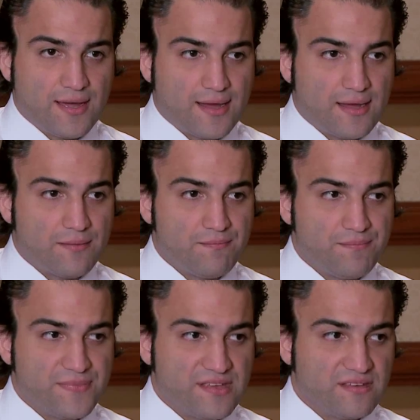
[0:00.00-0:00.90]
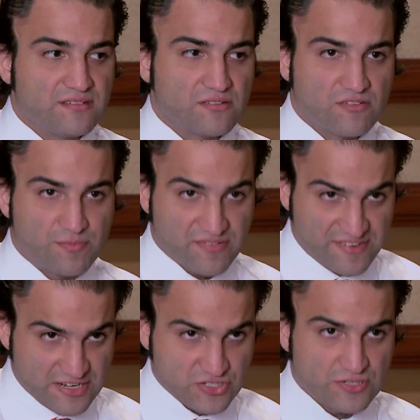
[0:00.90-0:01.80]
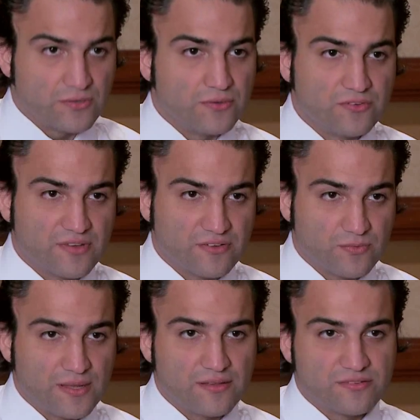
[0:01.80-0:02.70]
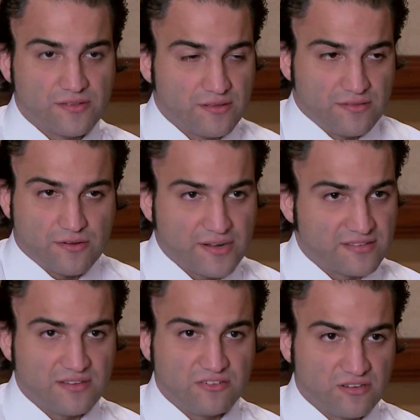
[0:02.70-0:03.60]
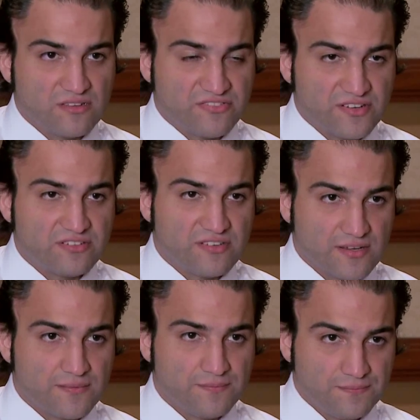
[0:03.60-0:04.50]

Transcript: um, these sort of professionals as well as the, the great teaching in the first year.